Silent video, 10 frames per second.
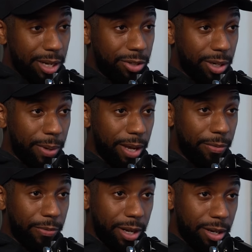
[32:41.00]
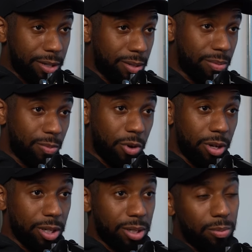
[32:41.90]
literally it, make yeah. fitness more
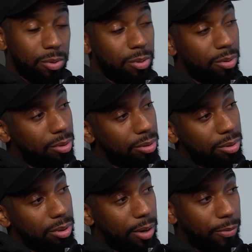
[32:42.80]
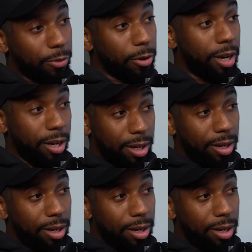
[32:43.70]
accessible, accessible all, yeah. and free.